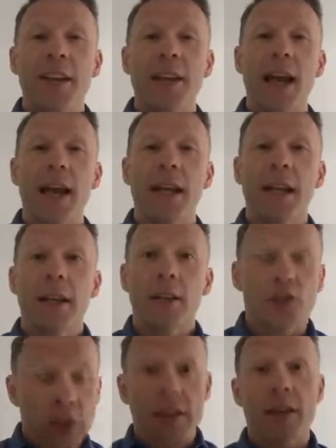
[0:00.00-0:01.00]
then
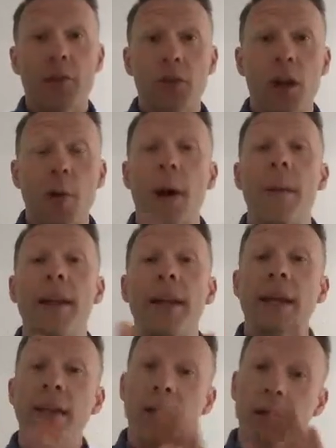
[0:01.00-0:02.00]
stress levels go up and
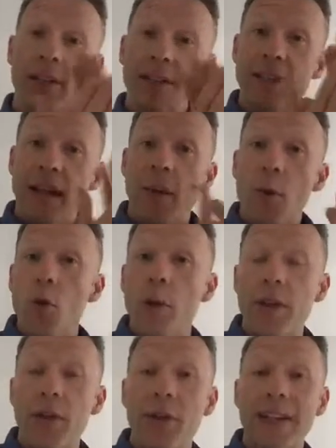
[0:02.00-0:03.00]
they can stay up all the
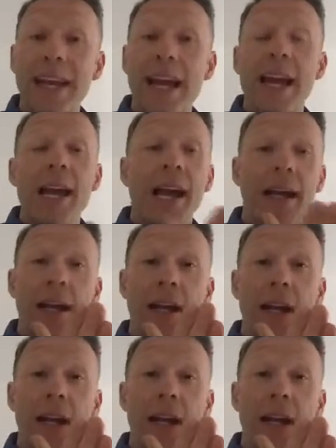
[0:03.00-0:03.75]
way through the day. And then